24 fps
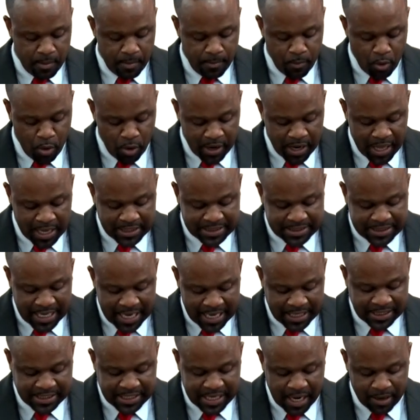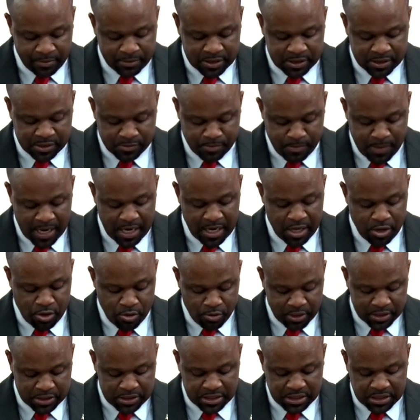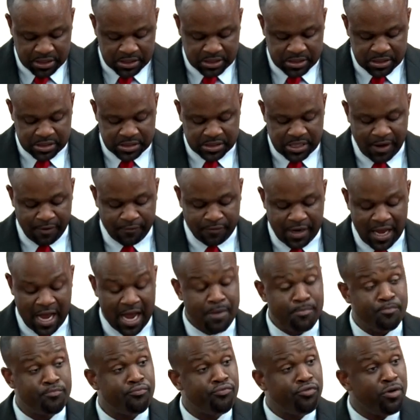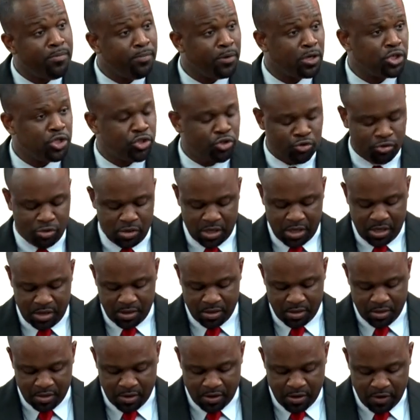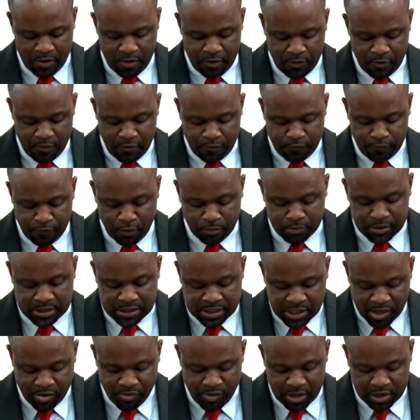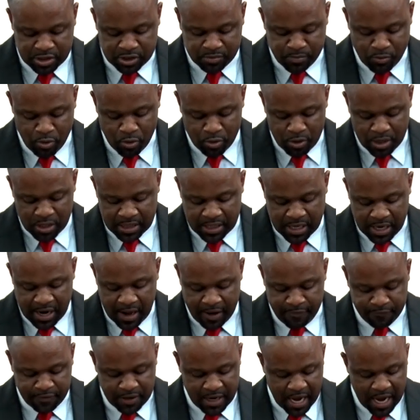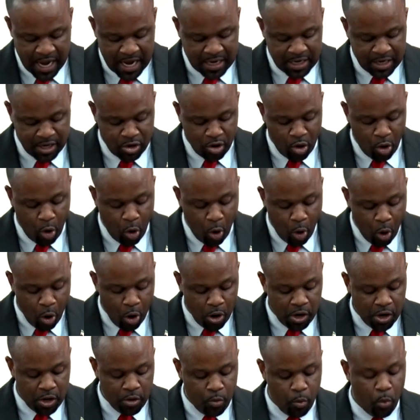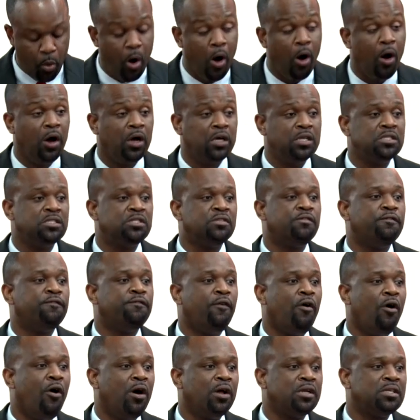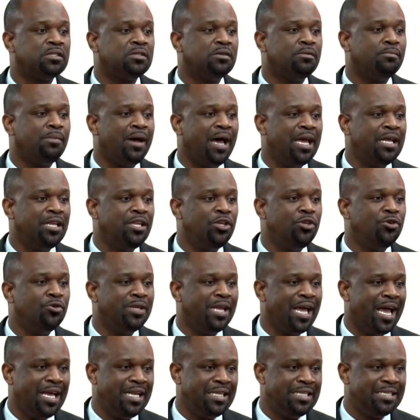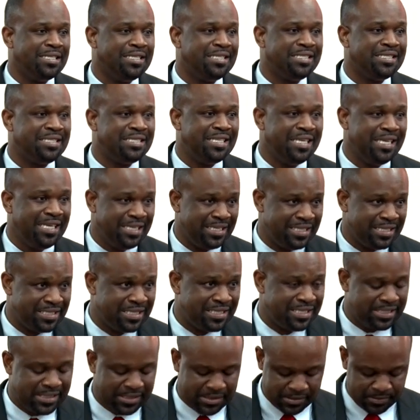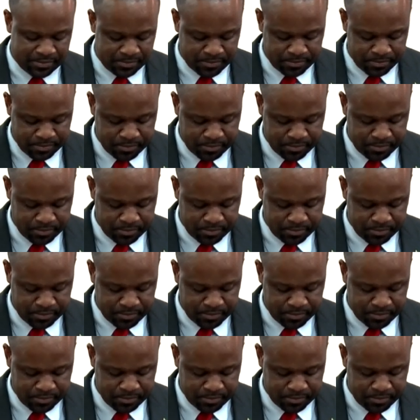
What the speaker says: More than 10 times as many US citizens have died prematurely from cigarette smoking than have died in all the wars fought by the United States.